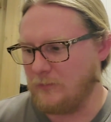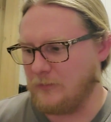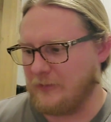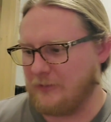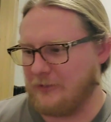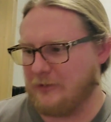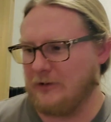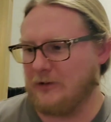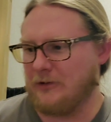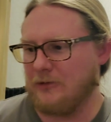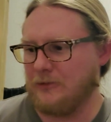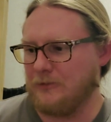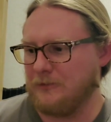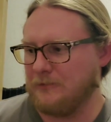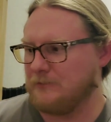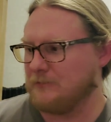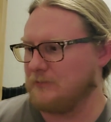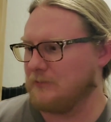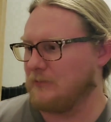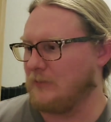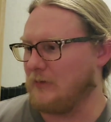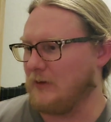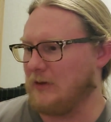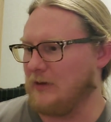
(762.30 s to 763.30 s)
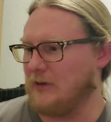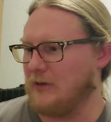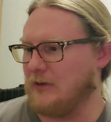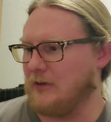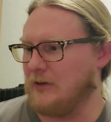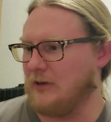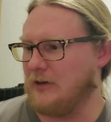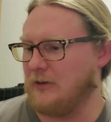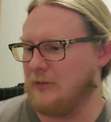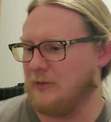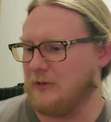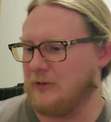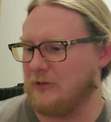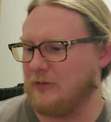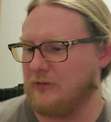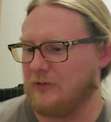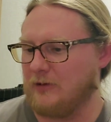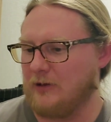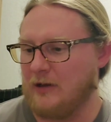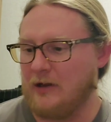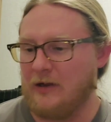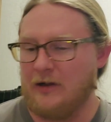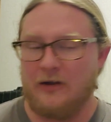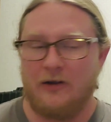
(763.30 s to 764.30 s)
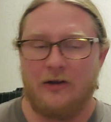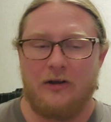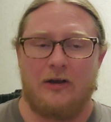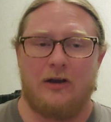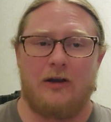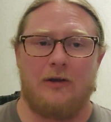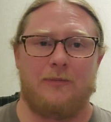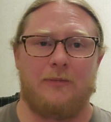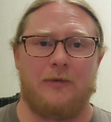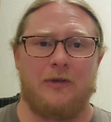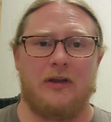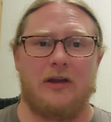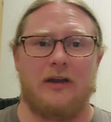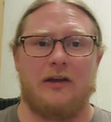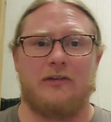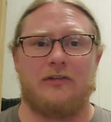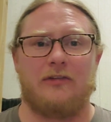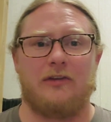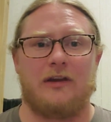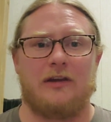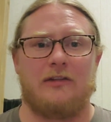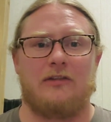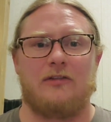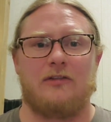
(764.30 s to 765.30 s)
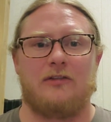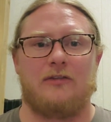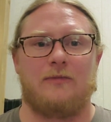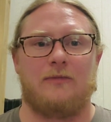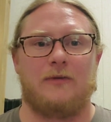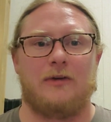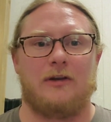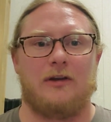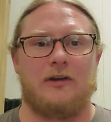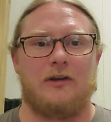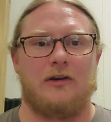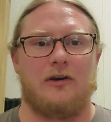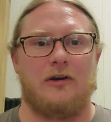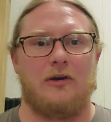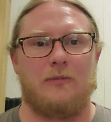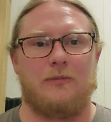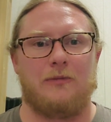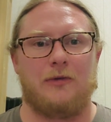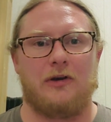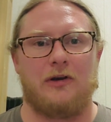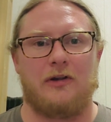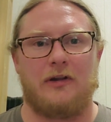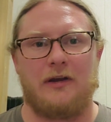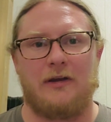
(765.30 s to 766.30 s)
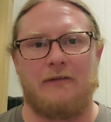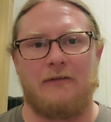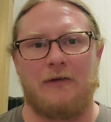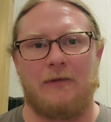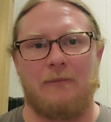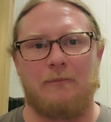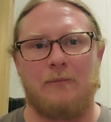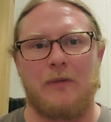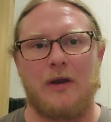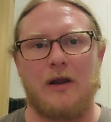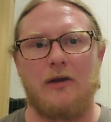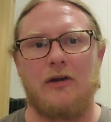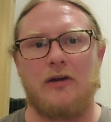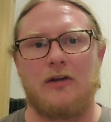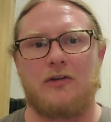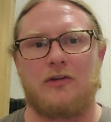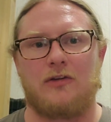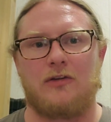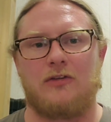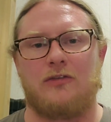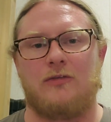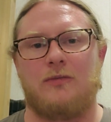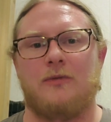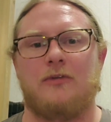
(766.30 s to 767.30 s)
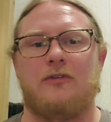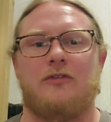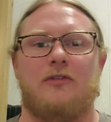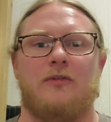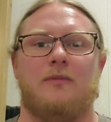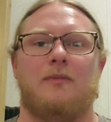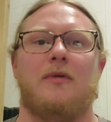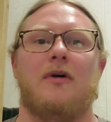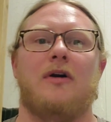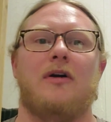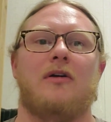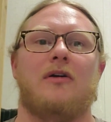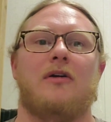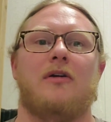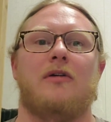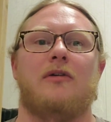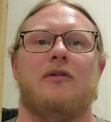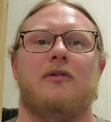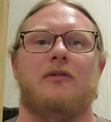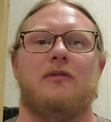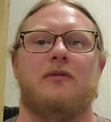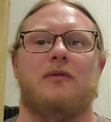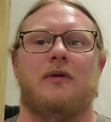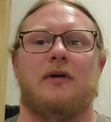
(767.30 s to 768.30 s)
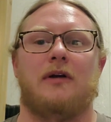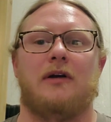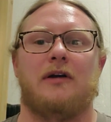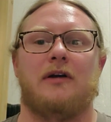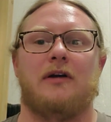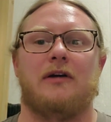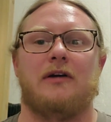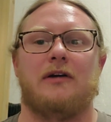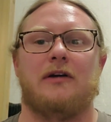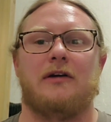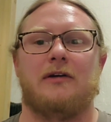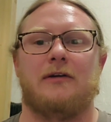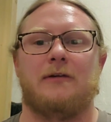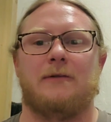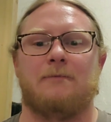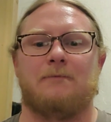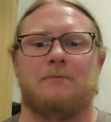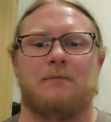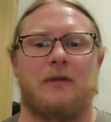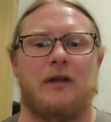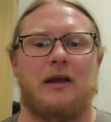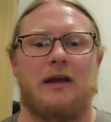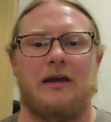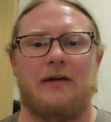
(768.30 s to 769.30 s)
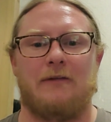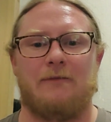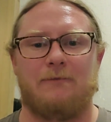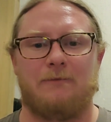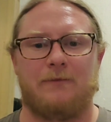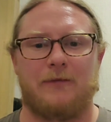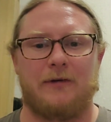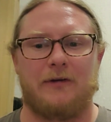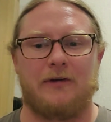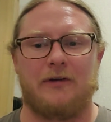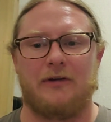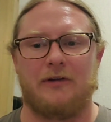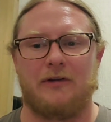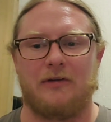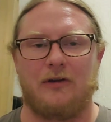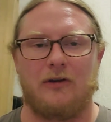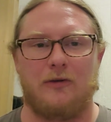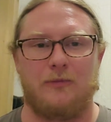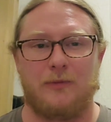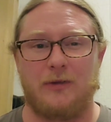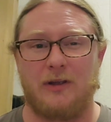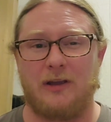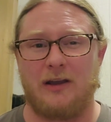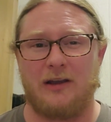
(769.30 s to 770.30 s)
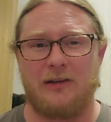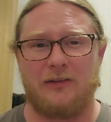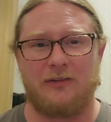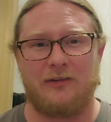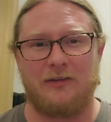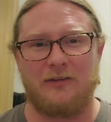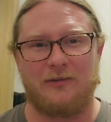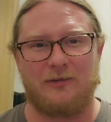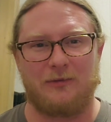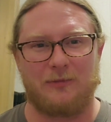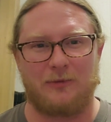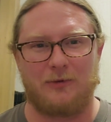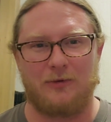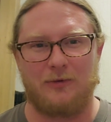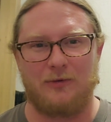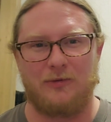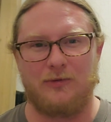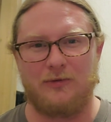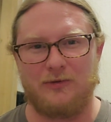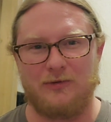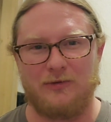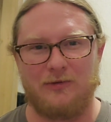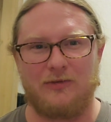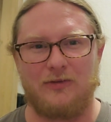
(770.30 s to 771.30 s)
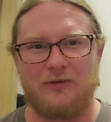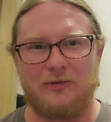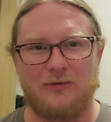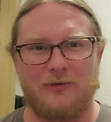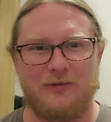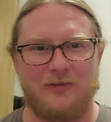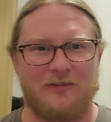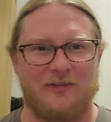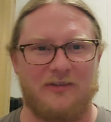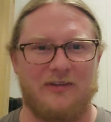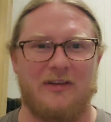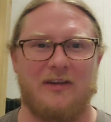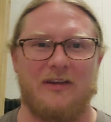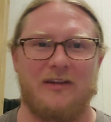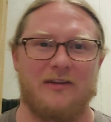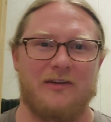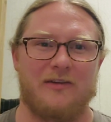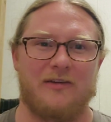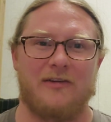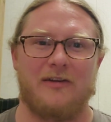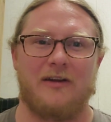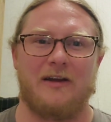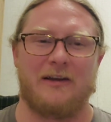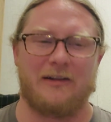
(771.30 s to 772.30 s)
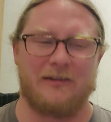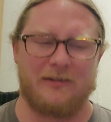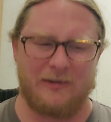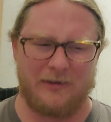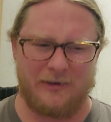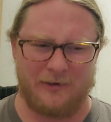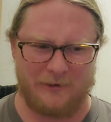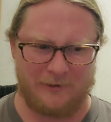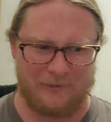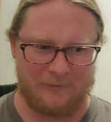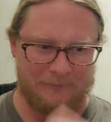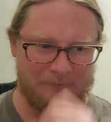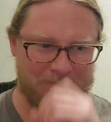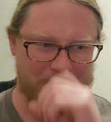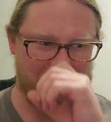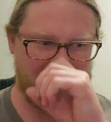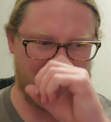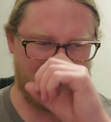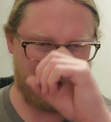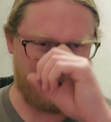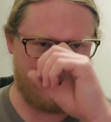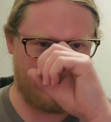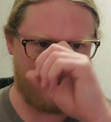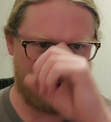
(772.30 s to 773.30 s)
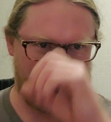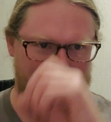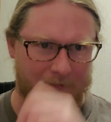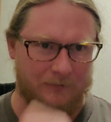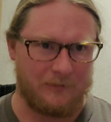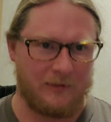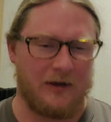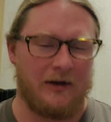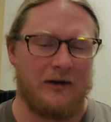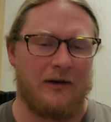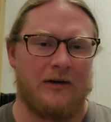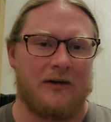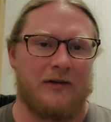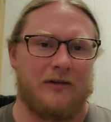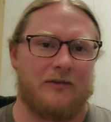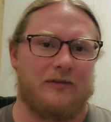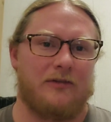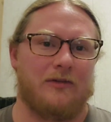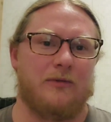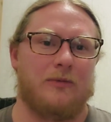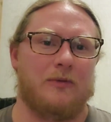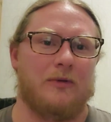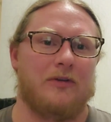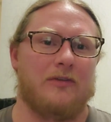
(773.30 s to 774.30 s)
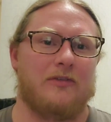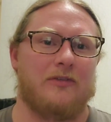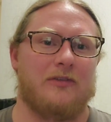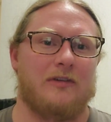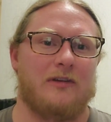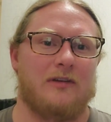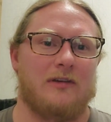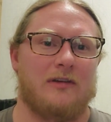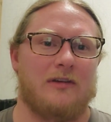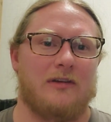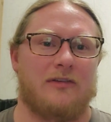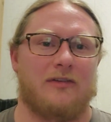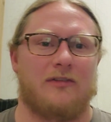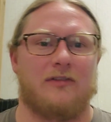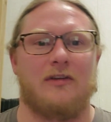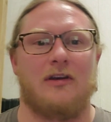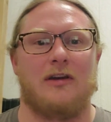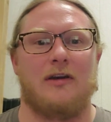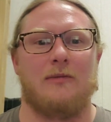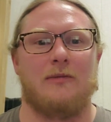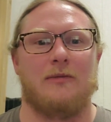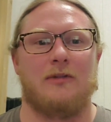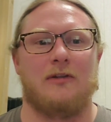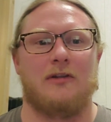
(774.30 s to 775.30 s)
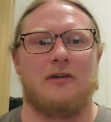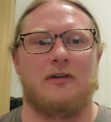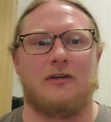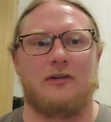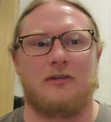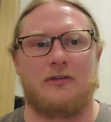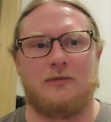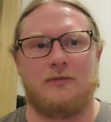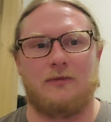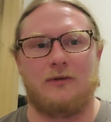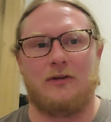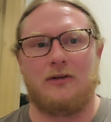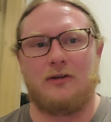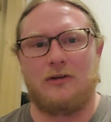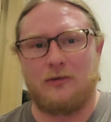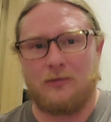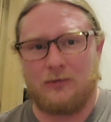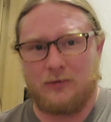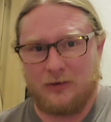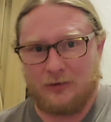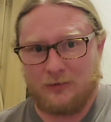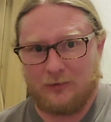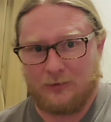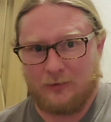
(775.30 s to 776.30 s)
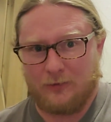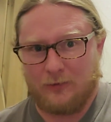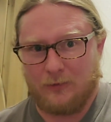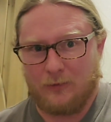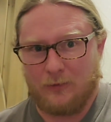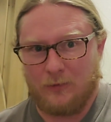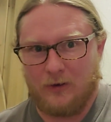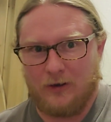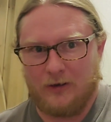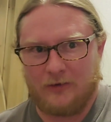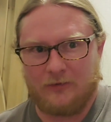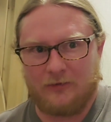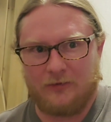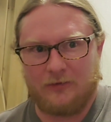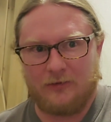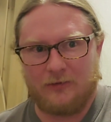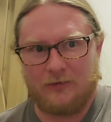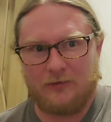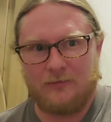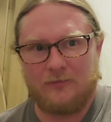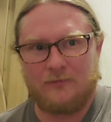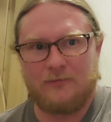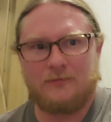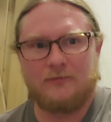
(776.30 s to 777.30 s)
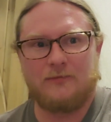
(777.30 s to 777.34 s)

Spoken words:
So anyways, hope you guys like this video. Hope y'all have a Merry Christmas tomorrow. Have fun. Hope you guys get some cool new toys and gear out there. So we'll see you next time in the next video. Thanks for watching.